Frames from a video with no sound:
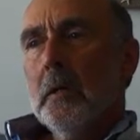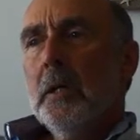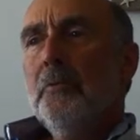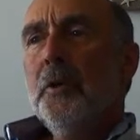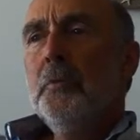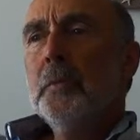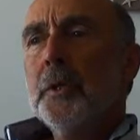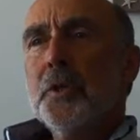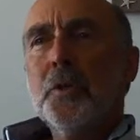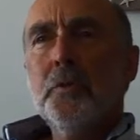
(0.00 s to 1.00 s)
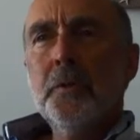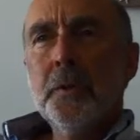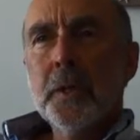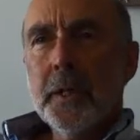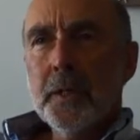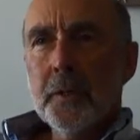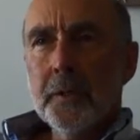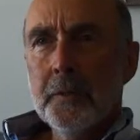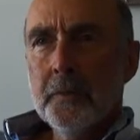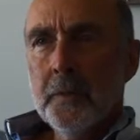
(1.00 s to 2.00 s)
even in my student days,
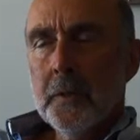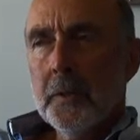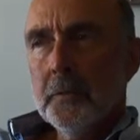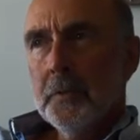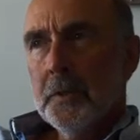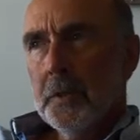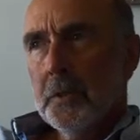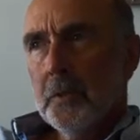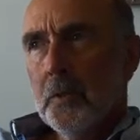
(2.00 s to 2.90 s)
I don't think I was